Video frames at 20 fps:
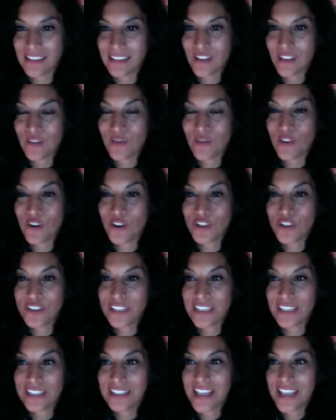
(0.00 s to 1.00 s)

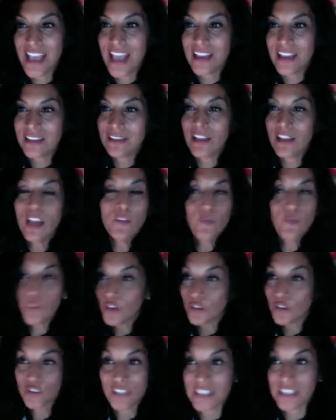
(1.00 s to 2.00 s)
versus, not
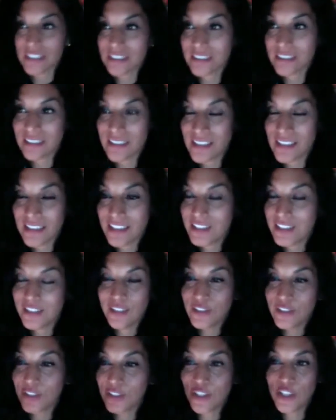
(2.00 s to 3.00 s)
versus, this is
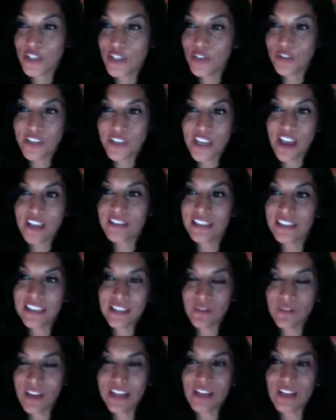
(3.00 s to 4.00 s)
a curiosity,
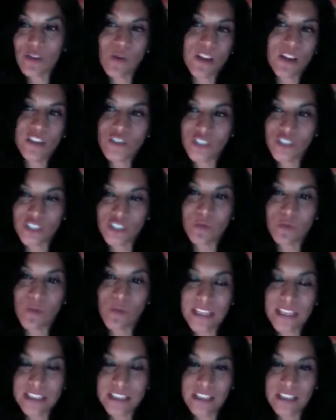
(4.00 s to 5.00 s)
right? A question, a
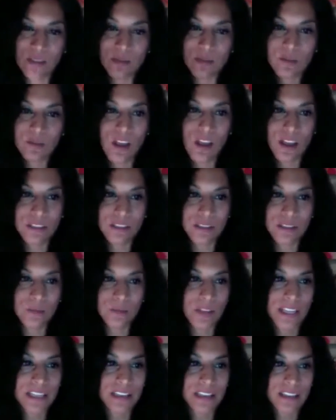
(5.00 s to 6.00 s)
way to
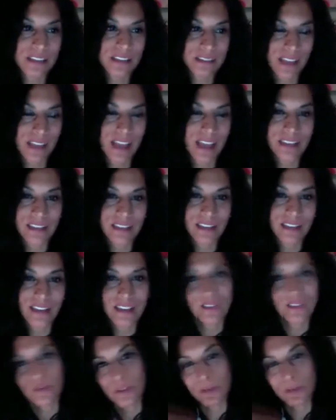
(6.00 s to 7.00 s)
contemplate that
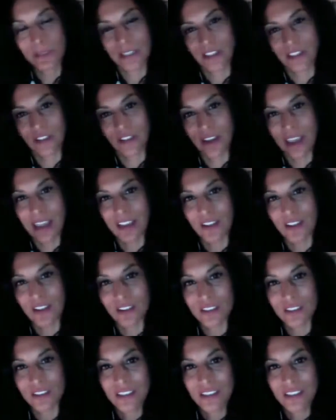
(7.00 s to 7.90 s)
from another angle.